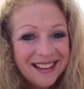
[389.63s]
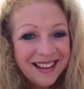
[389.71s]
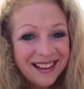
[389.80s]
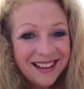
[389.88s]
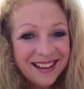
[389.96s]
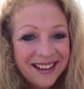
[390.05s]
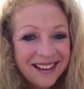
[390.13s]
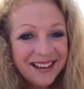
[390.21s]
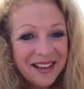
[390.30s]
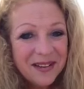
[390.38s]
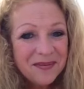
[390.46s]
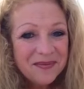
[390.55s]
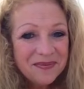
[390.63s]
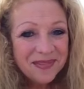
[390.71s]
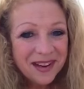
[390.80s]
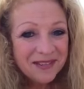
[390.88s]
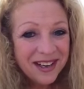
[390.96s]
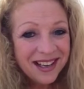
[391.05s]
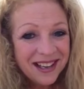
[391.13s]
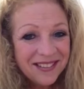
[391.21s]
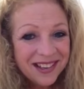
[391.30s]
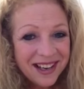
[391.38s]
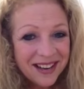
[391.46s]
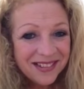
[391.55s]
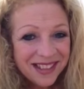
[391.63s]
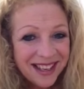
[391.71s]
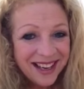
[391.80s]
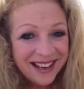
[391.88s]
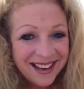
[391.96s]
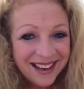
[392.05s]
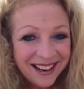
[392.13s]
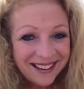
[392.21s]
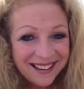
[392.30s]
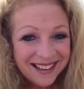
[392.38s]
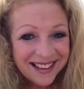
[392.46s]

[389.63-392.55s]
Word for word: And uh, my friend even caught me laying down